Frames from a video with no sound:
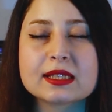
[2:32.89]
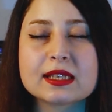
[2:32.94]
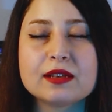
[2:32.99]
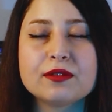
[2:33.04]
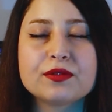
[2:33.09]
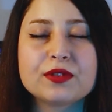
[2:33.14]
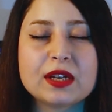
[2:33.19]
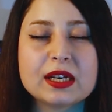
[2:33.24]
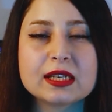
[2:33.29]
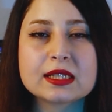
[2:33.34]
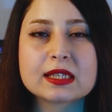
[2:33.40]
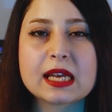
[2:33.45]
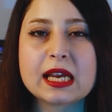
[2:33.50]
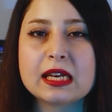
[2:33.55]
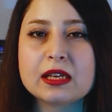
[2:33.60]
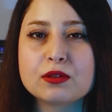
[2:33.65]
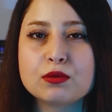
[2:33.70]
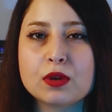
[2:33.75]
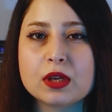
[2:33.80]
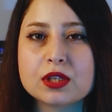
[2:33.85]
If there is any
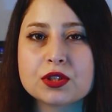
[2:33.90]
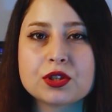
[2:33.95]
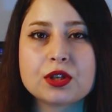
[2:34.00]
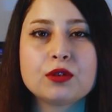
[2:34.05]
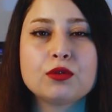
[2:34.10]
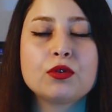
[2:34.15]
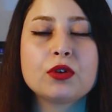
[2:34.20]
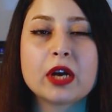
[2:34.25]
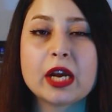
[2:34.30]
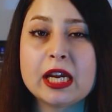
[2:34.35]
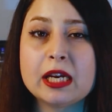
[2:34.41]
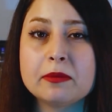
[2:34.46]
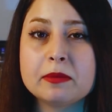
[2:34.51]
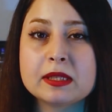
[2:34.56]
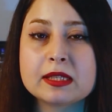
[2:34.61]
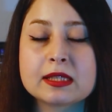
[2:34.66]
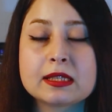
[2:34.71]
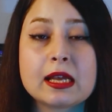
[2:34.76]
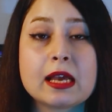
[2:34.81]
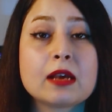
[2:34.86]
question or any
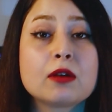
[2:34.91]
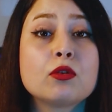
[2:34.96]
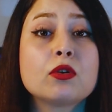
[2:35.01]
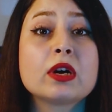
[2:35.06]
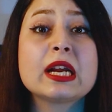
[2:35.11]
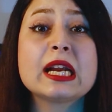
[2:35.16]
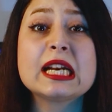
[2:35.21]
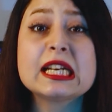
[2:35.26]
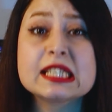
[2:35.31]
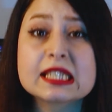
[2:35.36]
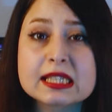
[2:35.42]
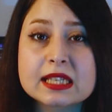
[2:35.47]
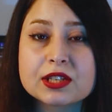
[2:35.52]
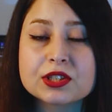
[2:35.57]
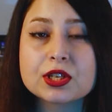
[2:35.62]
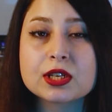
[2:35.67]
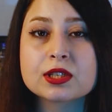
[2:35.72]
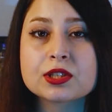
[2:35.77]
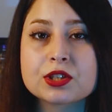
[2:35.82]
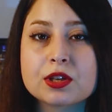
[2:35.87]
mistake or any
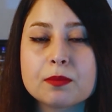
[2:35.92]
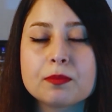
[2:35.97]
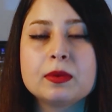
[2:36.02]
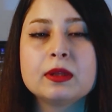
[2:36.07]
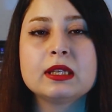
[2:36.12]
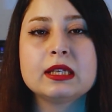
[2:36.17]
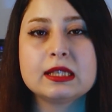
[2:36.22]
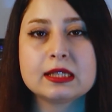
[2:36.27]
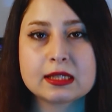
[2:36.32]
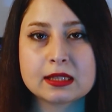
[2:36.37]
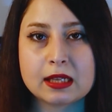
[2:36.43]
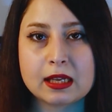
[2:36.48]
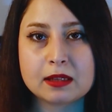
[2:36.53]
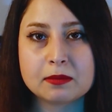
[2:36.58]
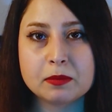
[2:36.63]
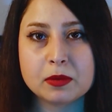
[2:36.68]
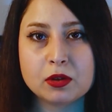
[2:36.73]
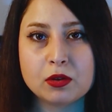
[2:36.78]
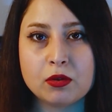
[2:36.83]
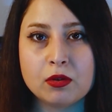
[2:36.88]
suggestion, please let
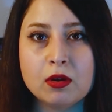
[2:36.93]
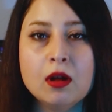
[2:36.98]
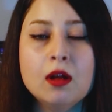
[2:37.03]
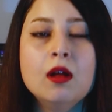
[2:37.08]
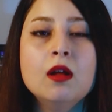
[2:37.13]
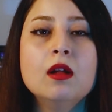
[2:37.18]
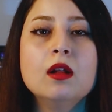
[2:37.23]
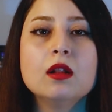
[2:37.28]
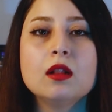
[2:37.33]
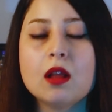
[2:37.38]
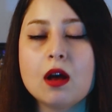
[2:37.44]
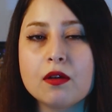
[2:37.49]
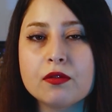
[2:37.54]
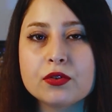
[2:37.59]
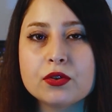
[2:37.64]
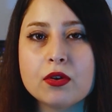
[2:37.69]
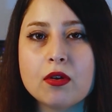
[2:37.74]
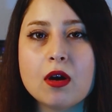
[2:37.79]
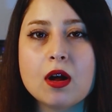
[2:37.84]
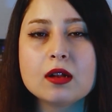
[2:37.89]
me know. Love
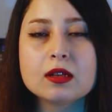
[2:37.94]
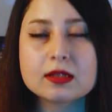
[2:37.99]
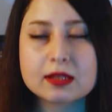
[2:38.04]
you all.